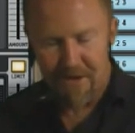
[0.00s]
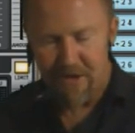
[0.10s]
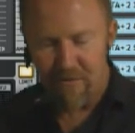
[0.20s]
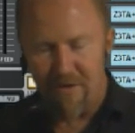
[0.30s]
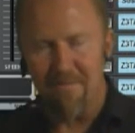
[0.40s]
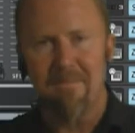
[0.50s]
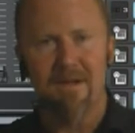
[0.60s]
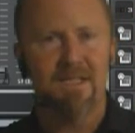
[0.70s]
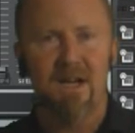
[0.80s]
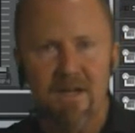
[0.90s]
You've got
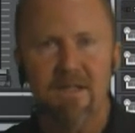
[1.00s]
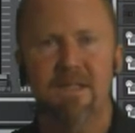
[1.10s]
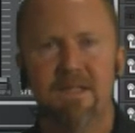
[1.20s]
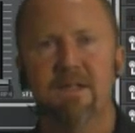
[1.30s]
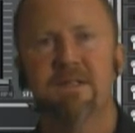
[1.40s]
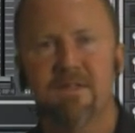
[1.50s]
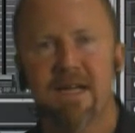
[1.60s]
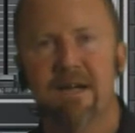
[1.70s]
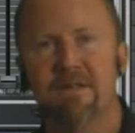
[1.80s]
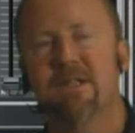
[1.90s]
tons and tons of
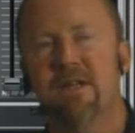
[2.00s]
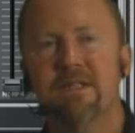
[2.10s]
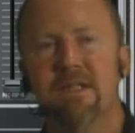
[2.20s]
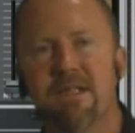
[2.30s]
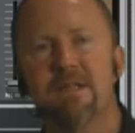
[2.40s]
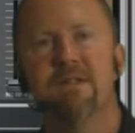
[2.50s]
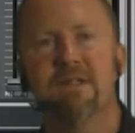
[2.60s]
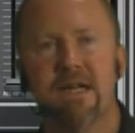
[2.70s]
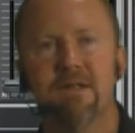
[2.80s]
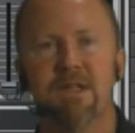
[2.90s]
sounds
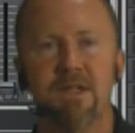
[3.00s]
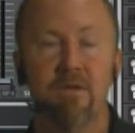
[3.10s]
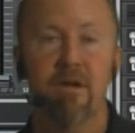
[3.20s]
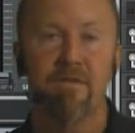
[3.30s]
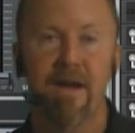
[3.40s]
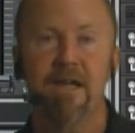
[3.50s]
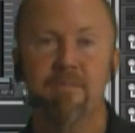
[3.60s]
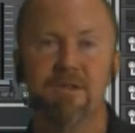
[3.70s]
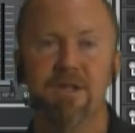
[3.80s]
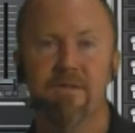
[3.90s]
that are
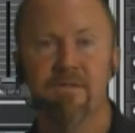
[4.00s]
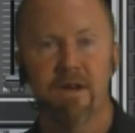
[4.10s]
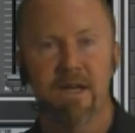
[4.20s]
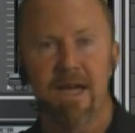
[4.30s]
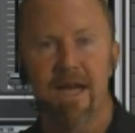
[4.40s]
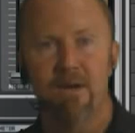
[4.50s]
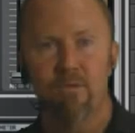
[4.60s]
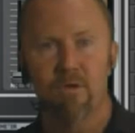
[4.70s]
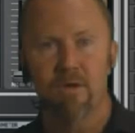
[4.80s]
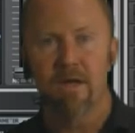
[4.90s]
available to you via
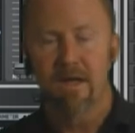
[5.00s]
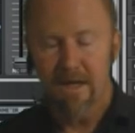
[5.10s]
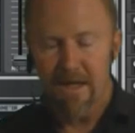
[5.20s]
Cakewalk.